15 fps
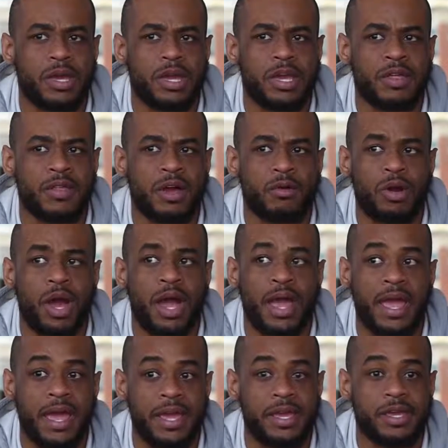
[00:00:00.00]
and
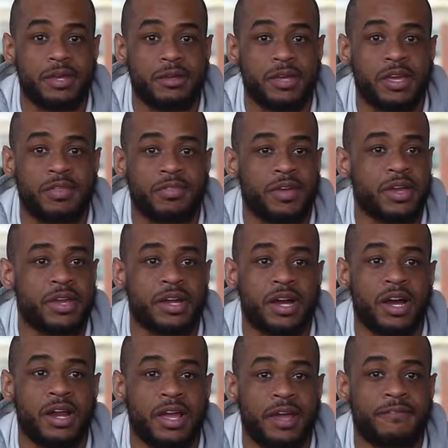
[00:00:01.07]
I ate, and thank
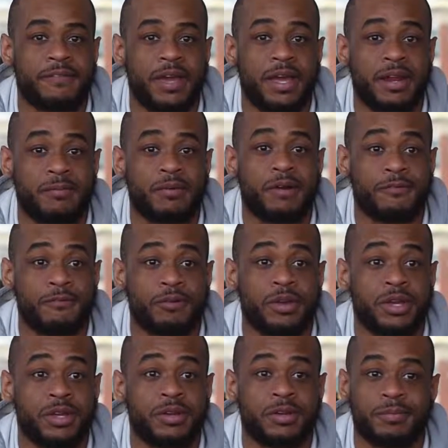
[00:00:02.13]
God I've had a
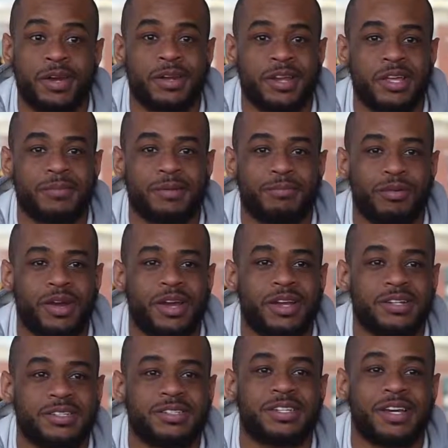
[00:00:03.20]
friend by the name of
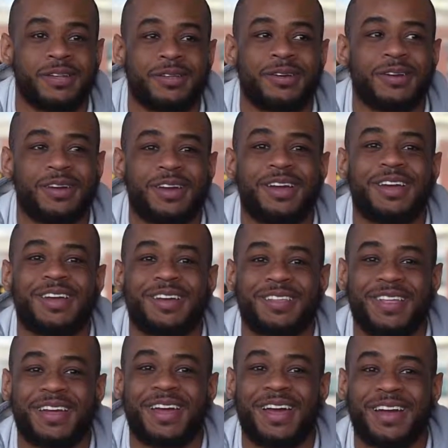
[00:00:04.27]
Brad Taylor
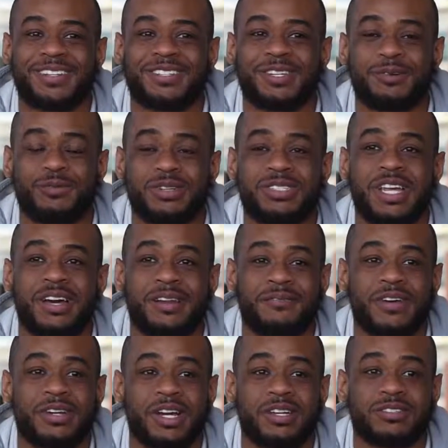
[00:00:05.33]
that actually was down in
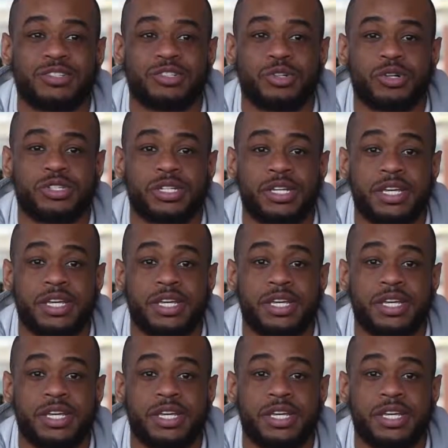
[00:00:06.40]
Valdosta, Georgia.